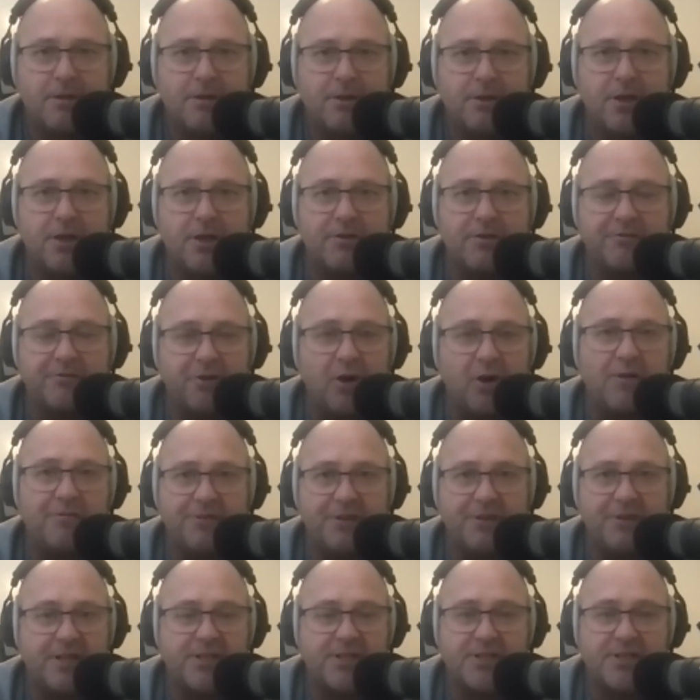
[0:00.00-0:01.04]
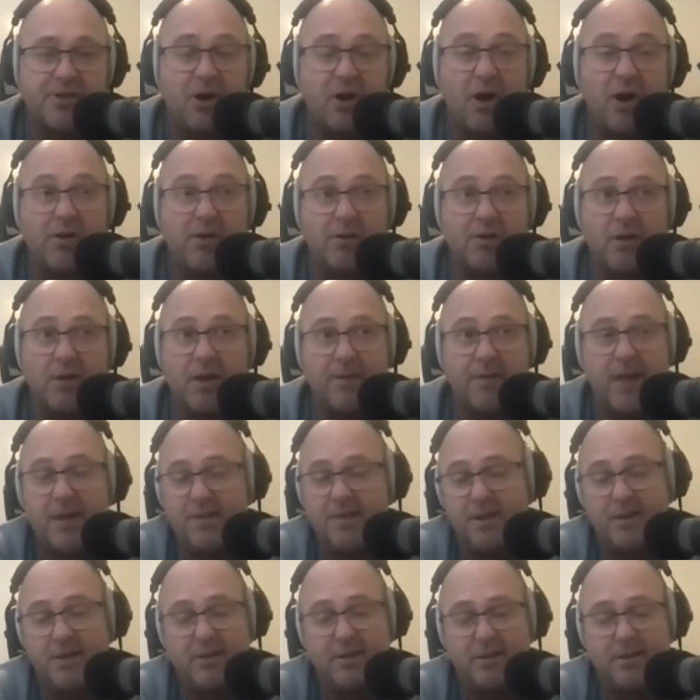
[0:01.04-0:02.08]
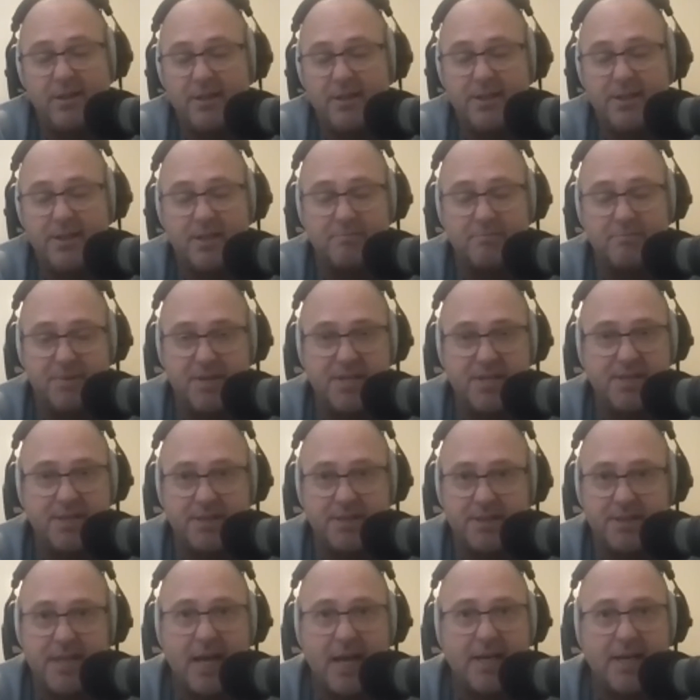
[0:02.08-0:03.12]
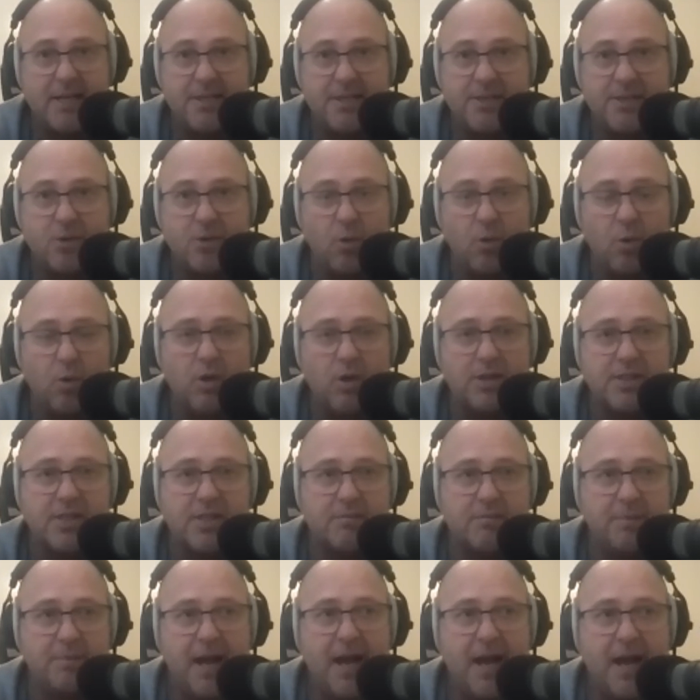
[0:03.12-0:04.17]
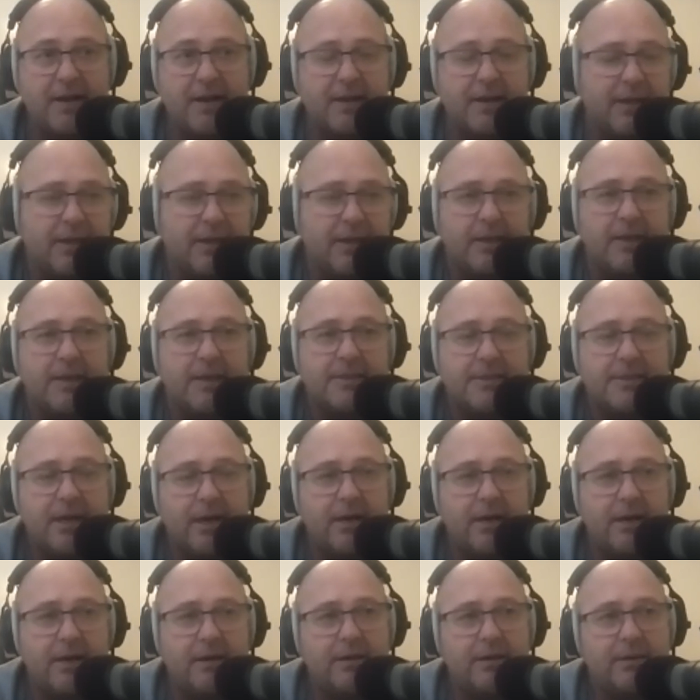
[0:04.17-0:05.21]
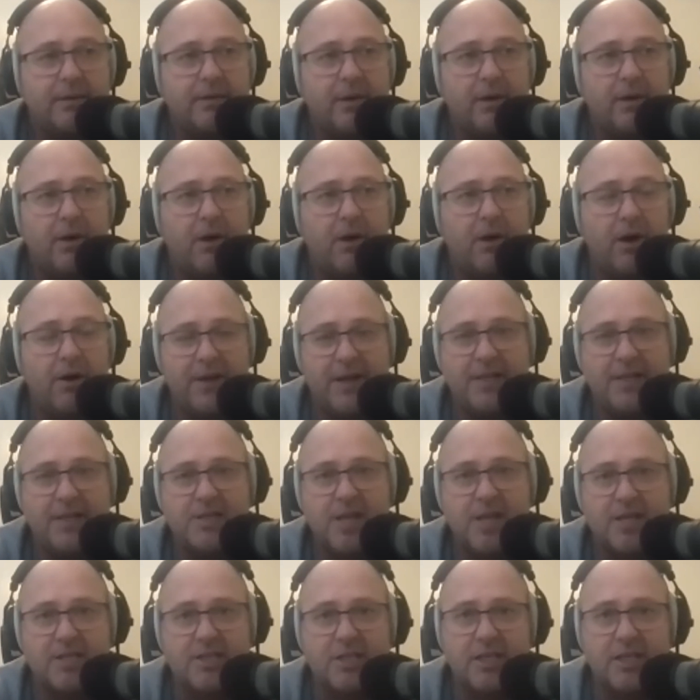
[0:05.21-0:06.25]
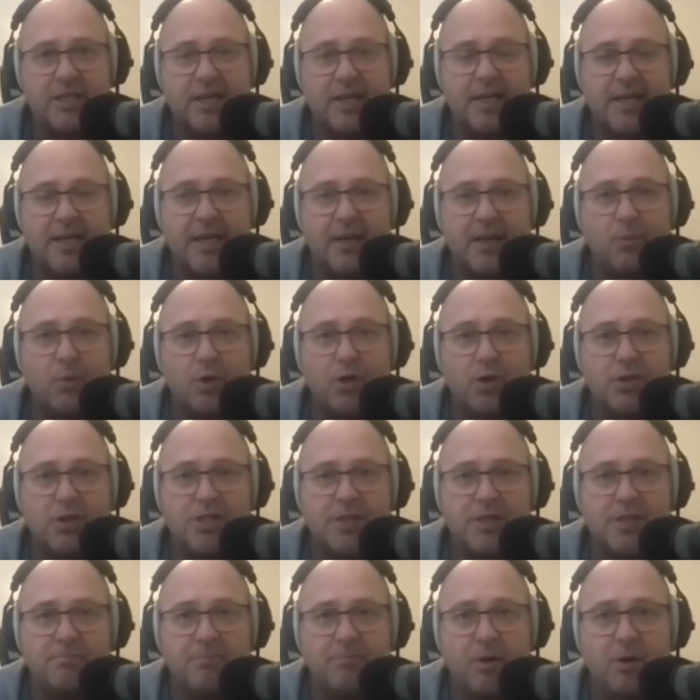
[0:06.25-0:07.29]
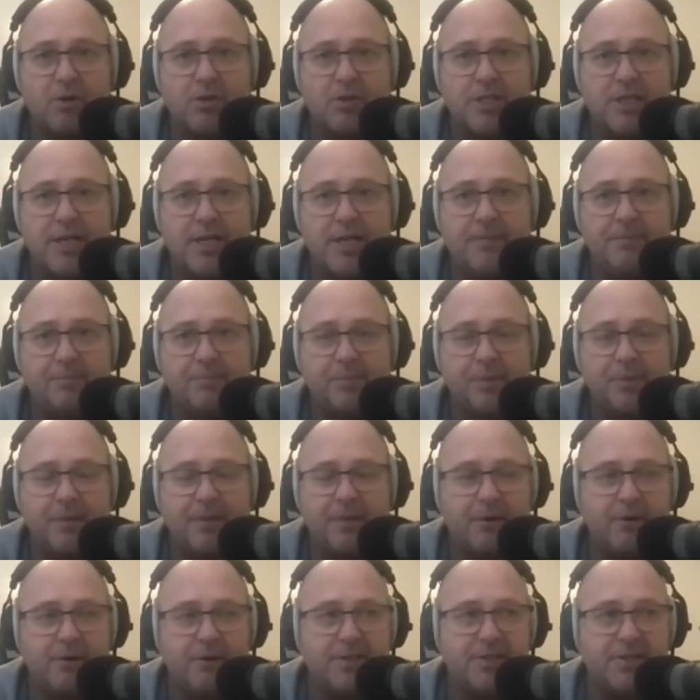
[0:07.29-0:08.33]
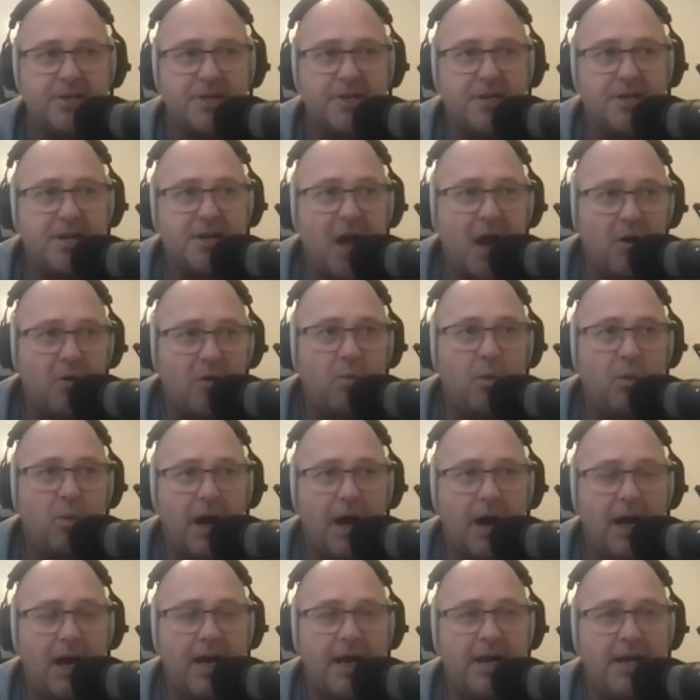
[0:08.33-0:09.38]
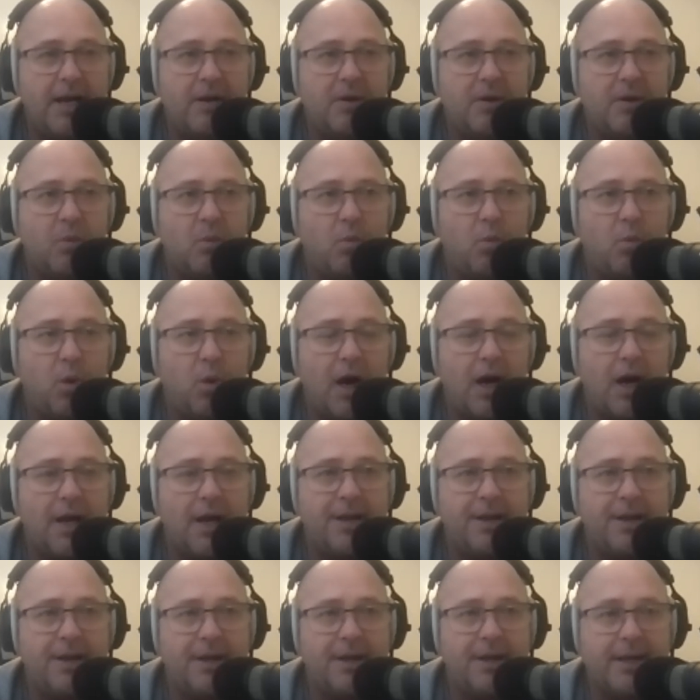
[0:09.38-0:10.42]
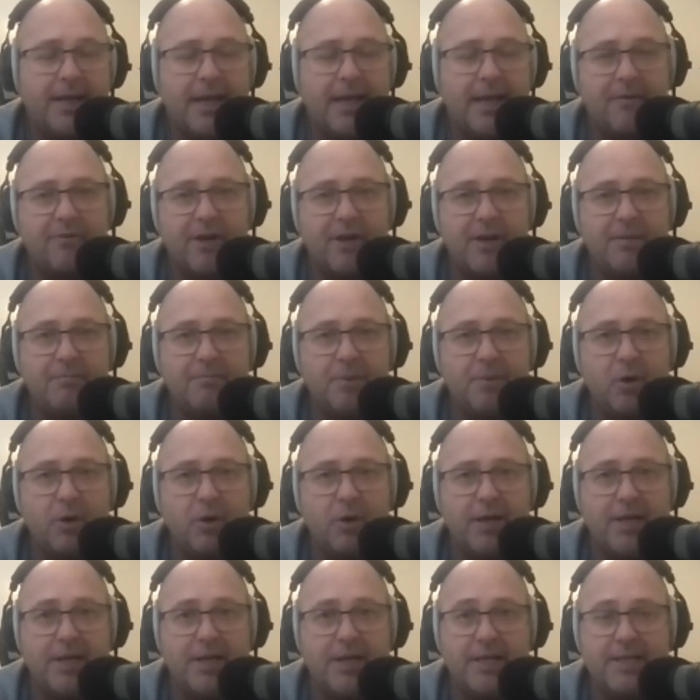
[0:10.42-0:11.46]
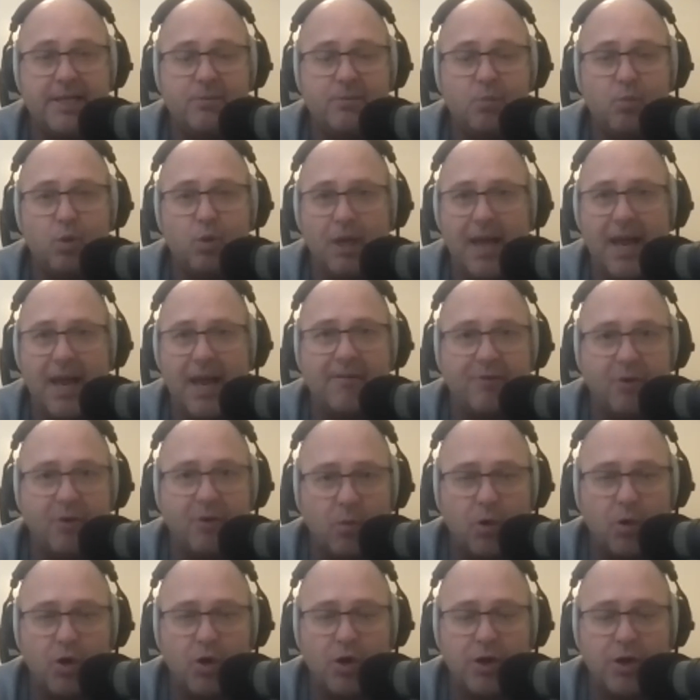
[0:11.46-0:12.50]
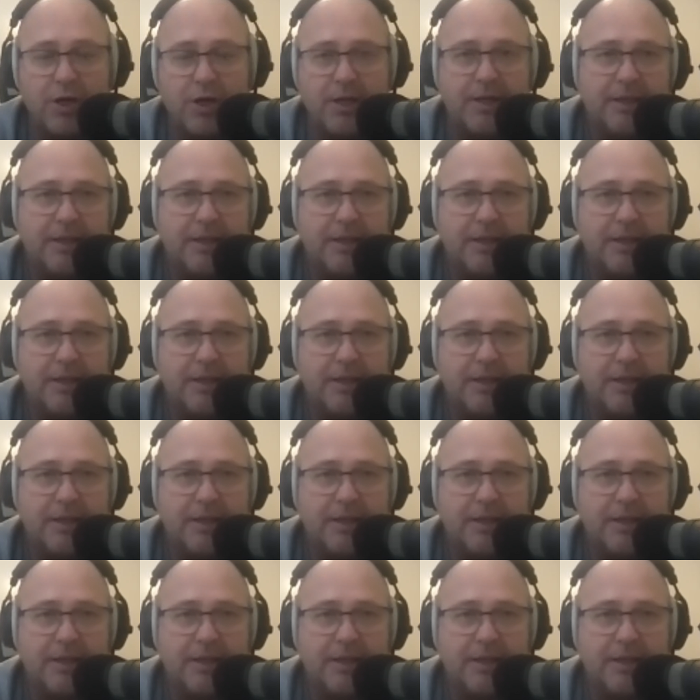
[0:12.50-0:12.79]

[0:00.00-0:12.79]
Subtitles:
can fight for this title. And that it's a business. That is all it's about. So I think it's actually going to get worse in boxing. There is no way one governing body will ever work